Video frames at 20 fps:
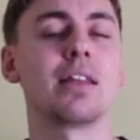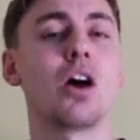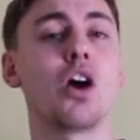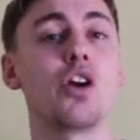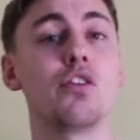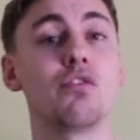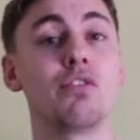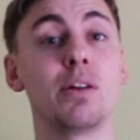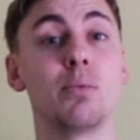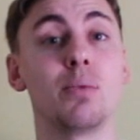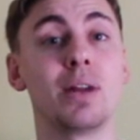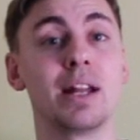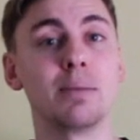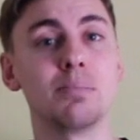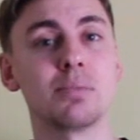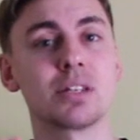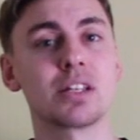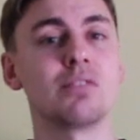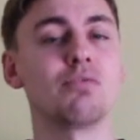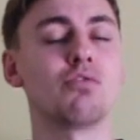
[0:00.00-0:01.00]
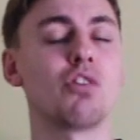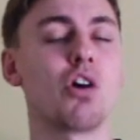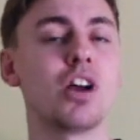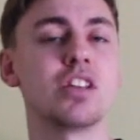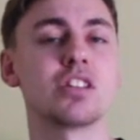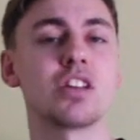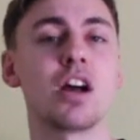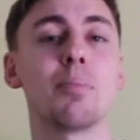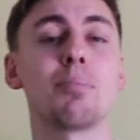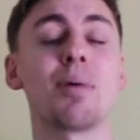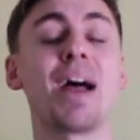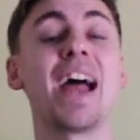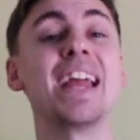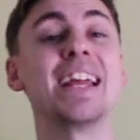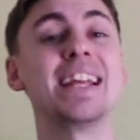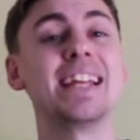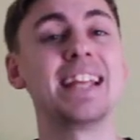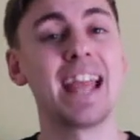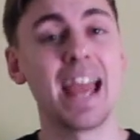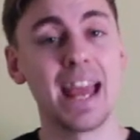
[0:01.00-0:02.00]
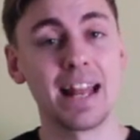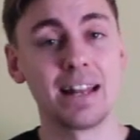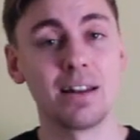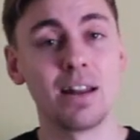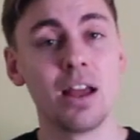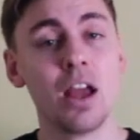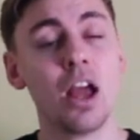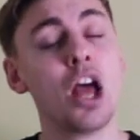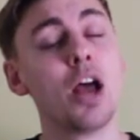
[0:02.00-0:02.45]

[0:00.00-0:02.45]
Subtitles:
Hopefully Williams can rise up again.